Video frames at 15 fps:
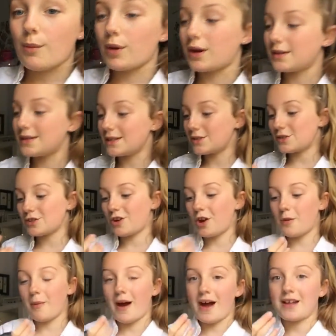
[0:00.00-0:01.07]
because it's
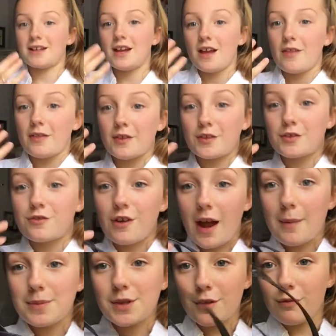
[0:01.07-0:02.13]
so bad. The
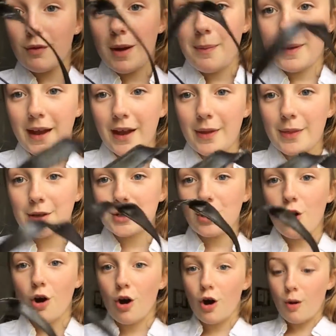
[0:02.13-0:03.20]
straps are ripping at the
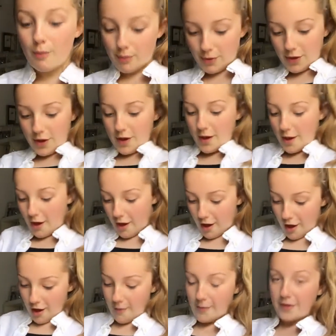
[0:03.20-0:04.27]
top.
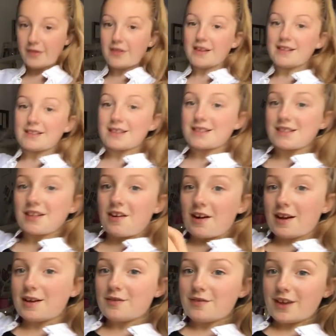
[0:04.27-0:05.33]
Um, these
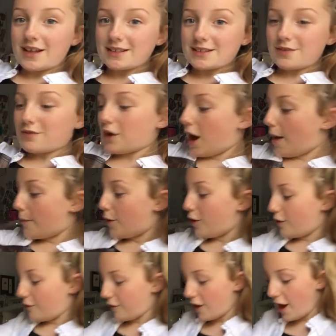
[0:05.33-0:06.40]
side things have come
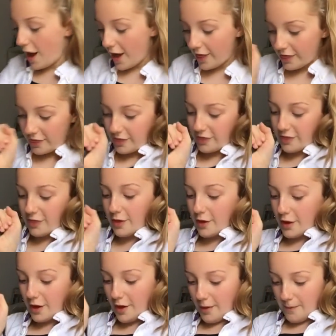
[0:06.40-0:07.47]
off
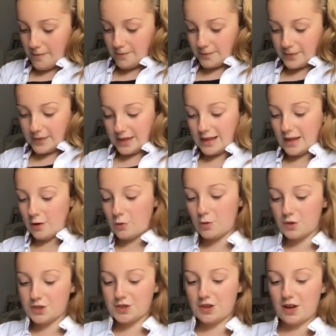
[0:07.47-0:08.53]
the
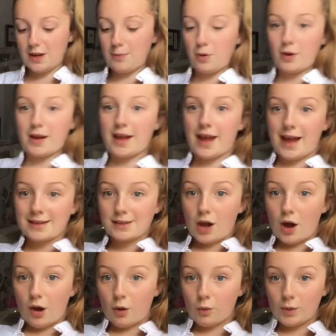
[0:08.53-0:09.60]
little side pocket has a
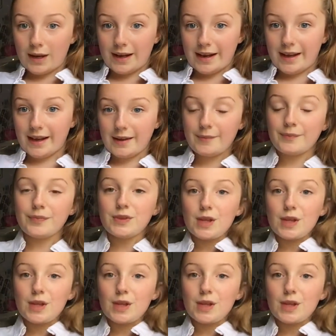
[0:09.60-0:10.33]
hole in it